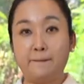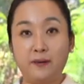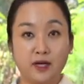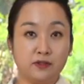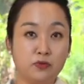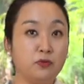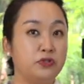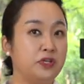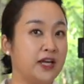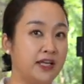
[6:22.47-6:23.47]
But kung
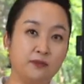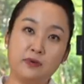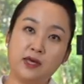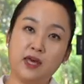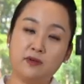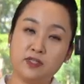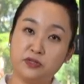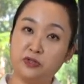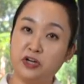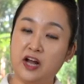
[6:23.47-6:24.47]
gusto niyo kainin man niya
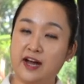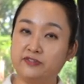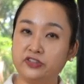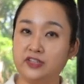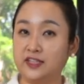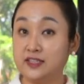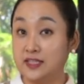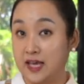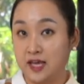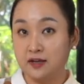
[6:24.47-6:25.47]
siguro after like a
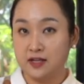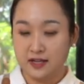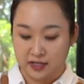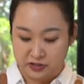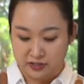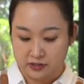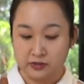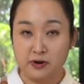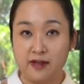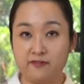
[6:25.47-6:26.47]
day, ilagay niyo sa
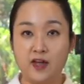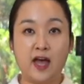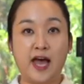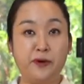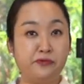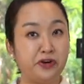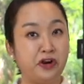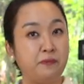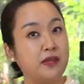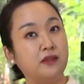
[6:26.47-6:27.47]
ref, I would
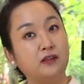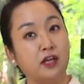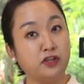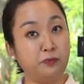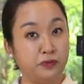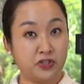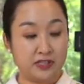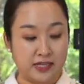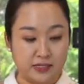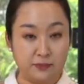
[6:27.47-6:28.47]
recommend na not to put your
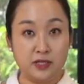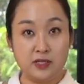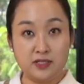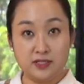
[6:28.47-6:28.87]
sesame